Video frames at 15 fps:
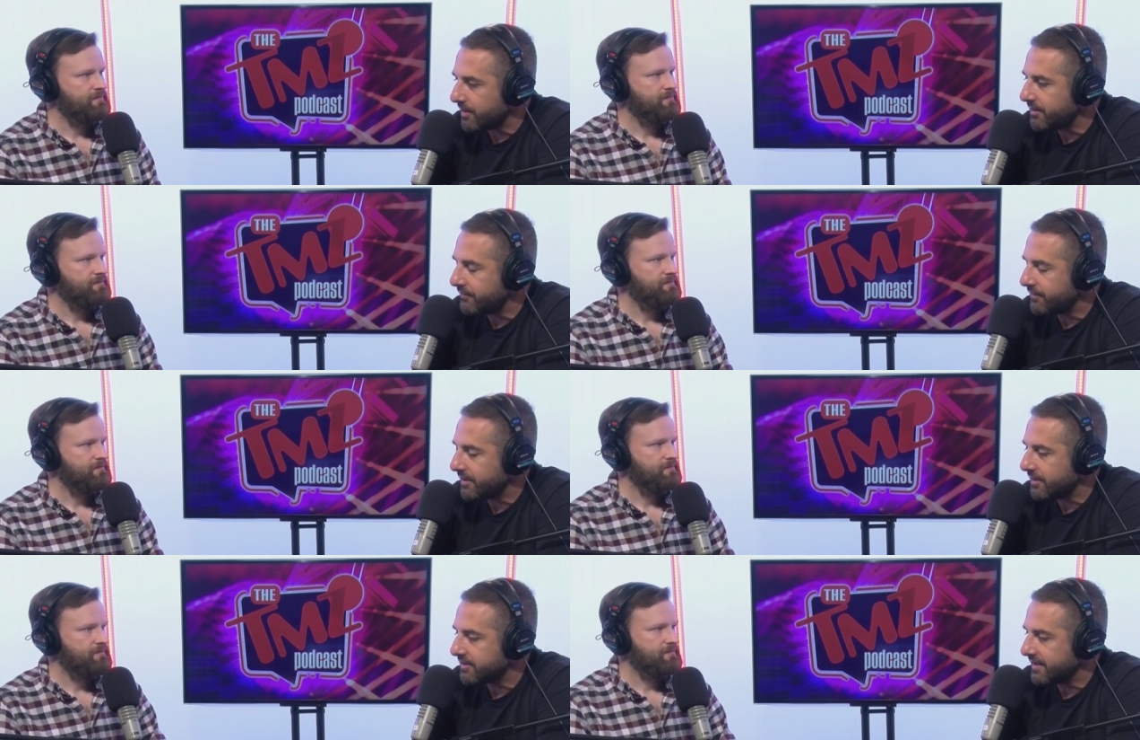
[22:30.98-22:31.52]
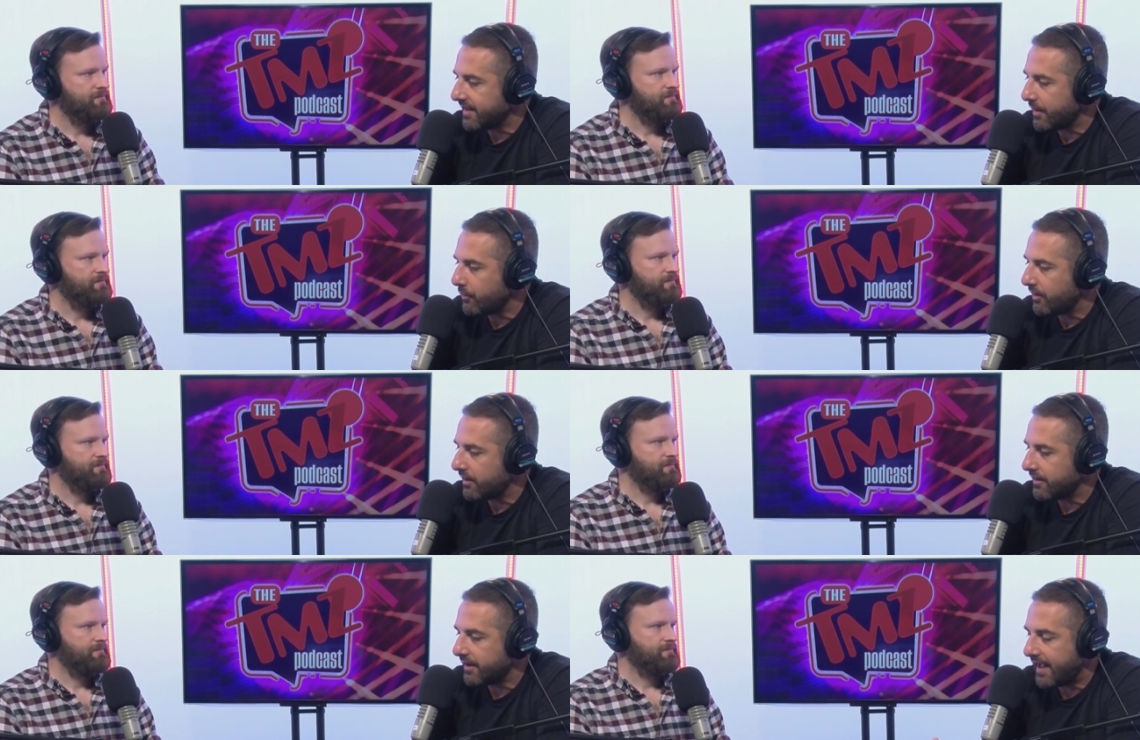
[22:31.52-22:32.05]
Speaker 1: on the field and they
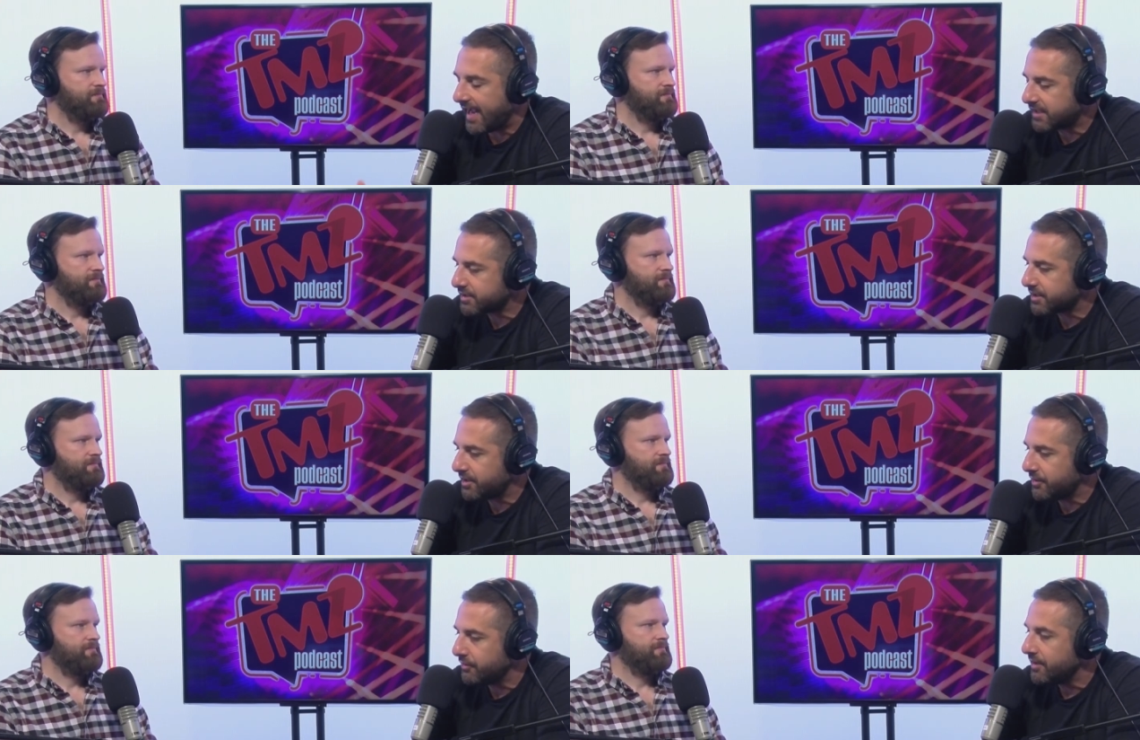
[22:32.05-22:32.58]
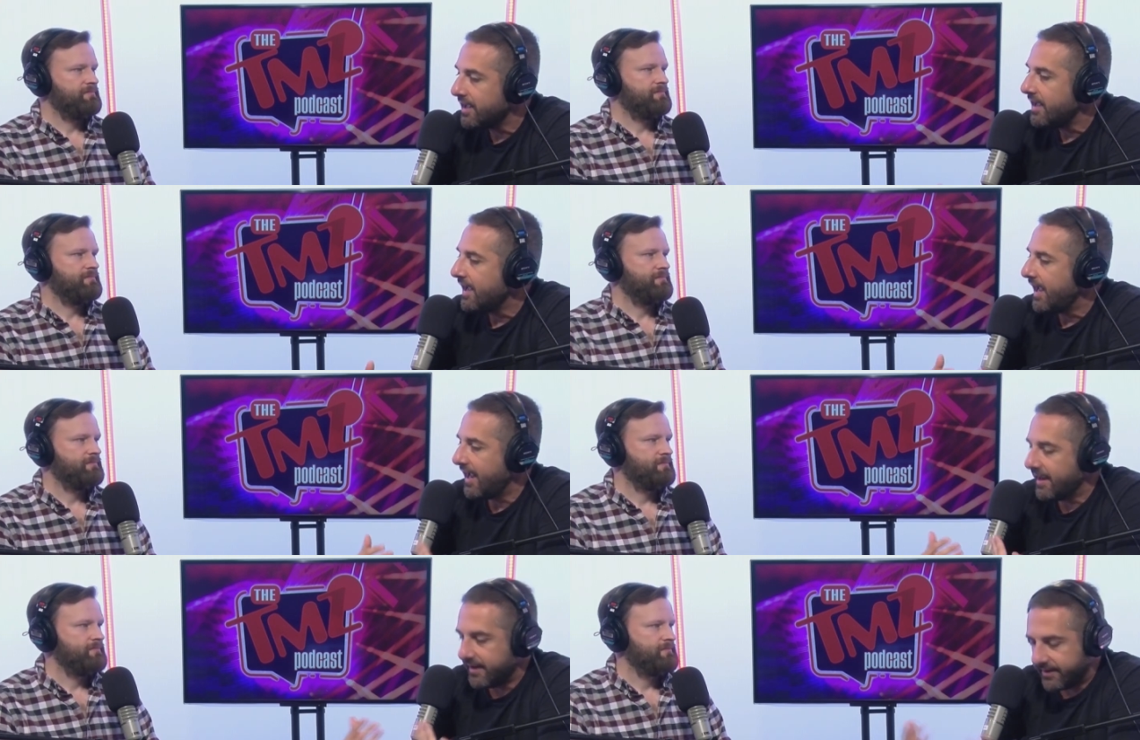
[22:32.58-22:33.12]
want to execute
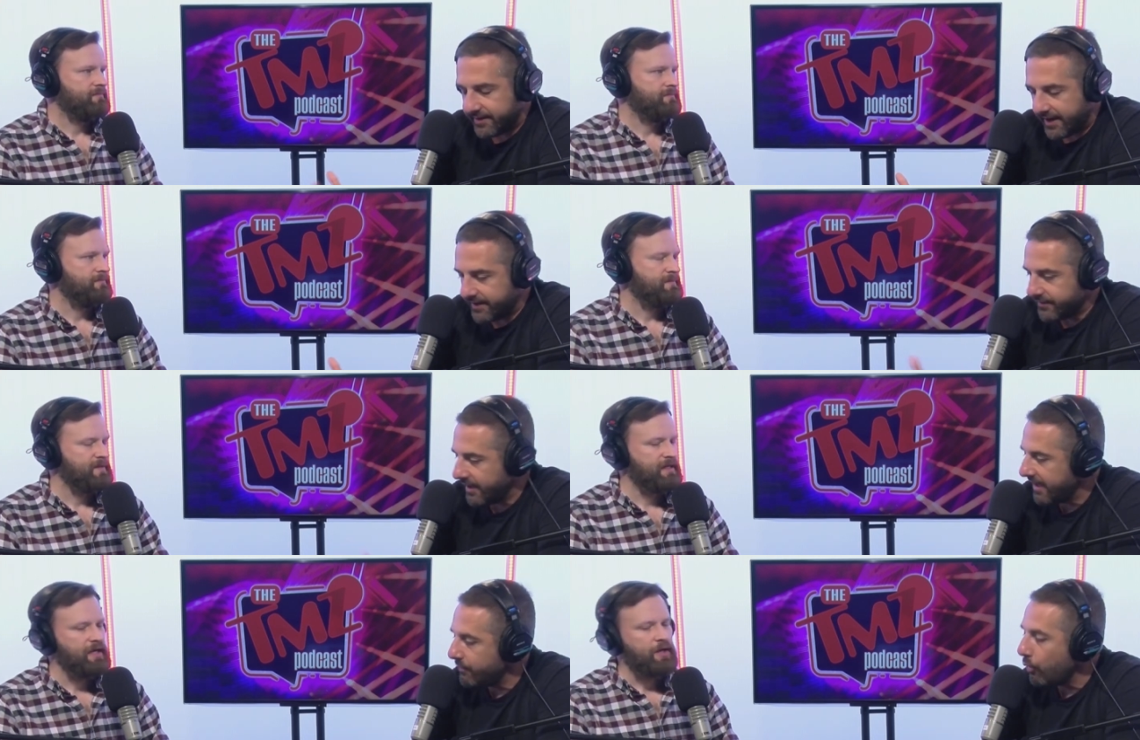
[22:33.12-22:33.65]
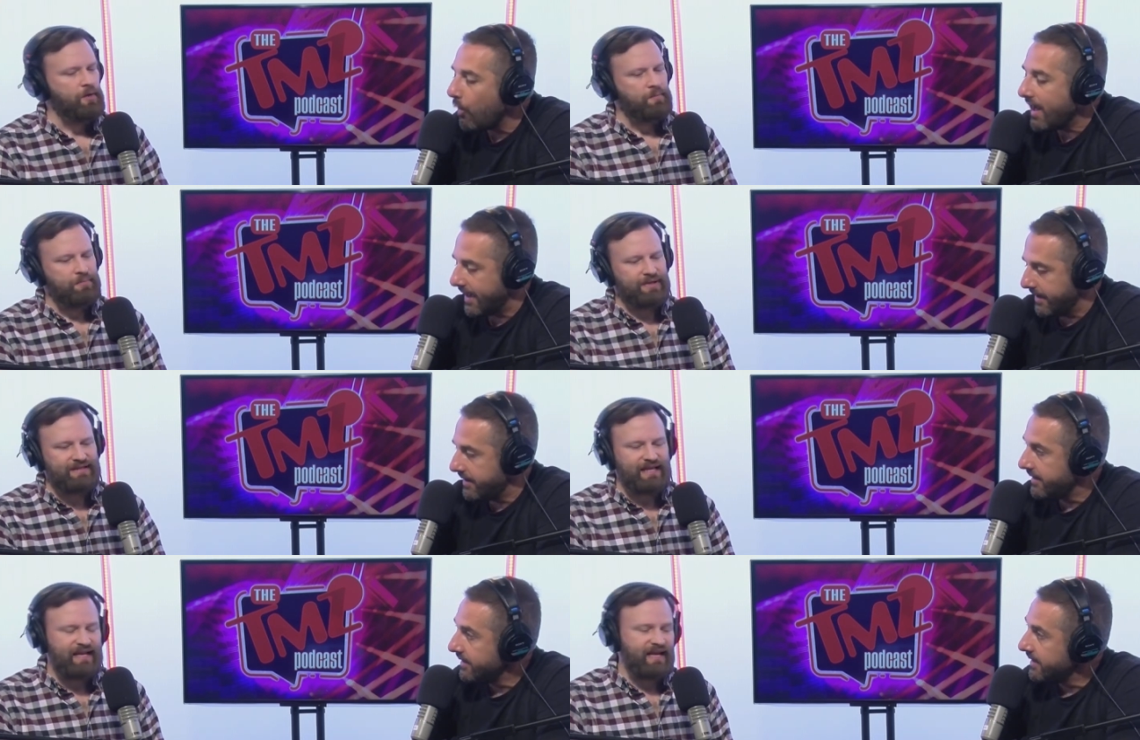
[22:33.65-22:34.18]
and and, and win.
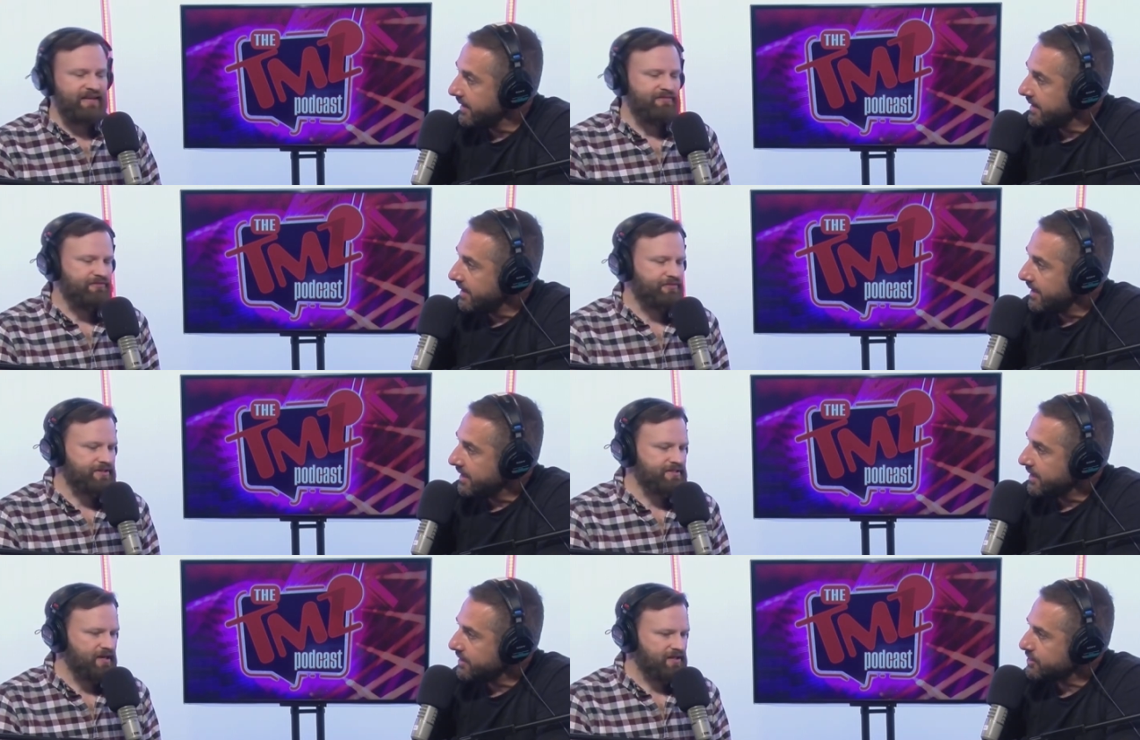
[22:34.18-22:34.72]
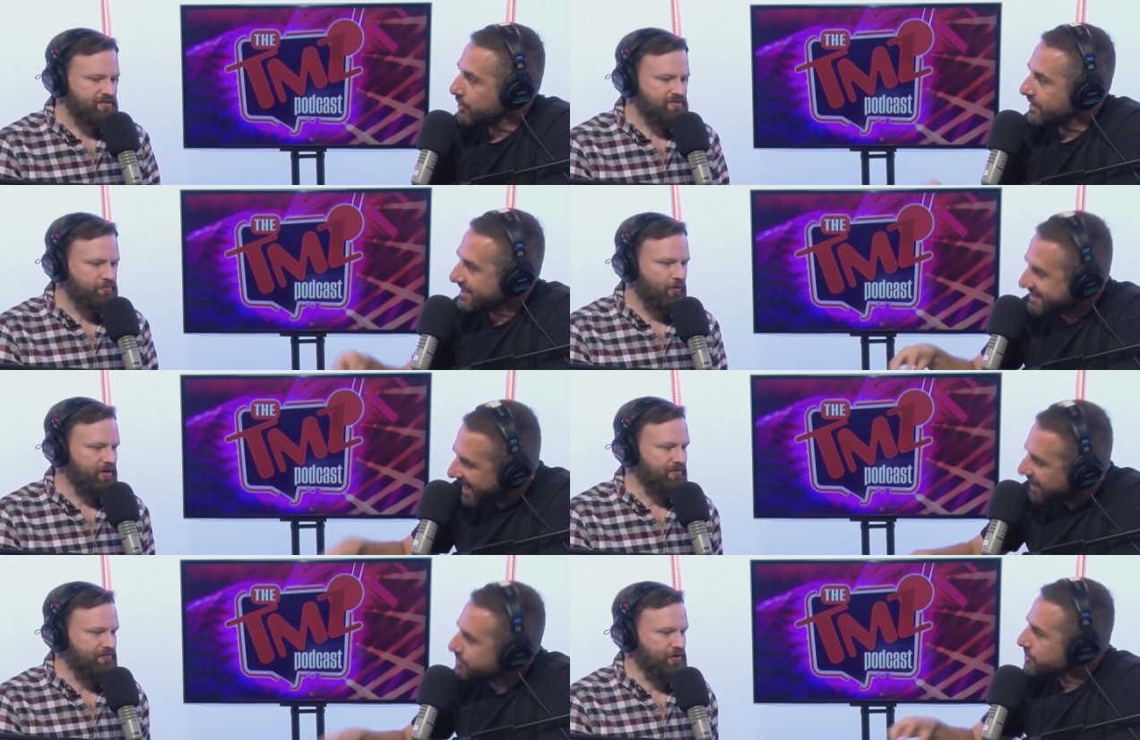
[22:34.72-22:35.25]
But and I, even for the doctor's so the
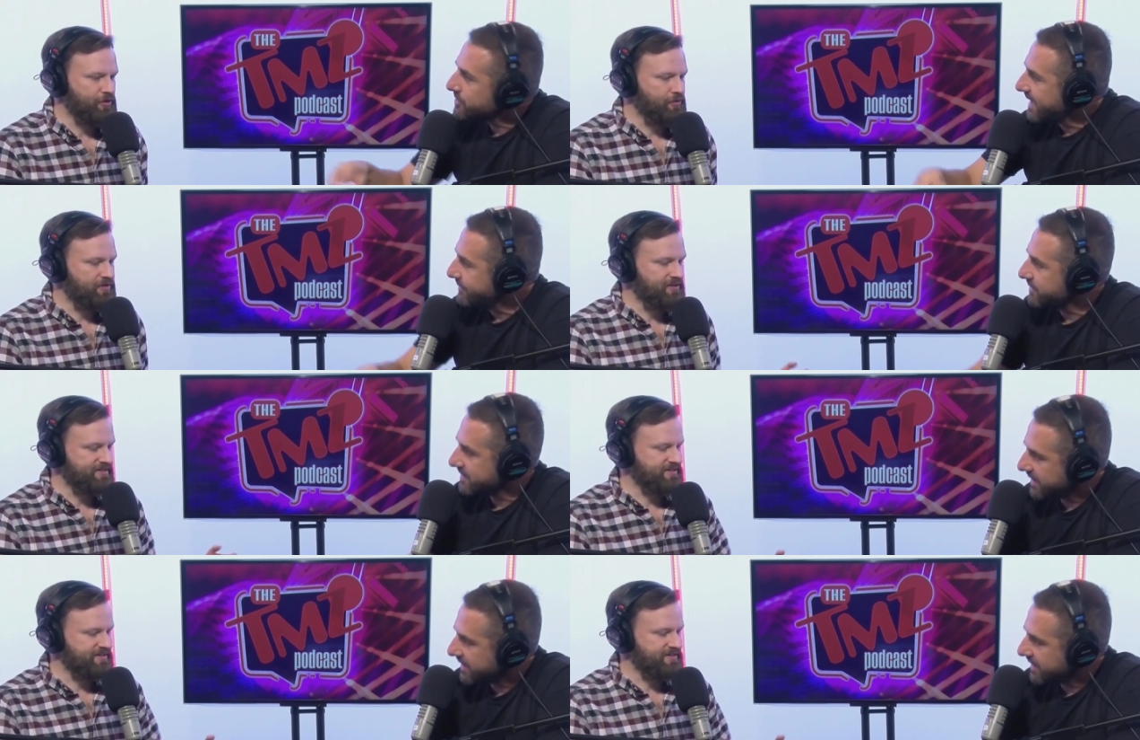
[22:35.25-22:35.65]
point of view, this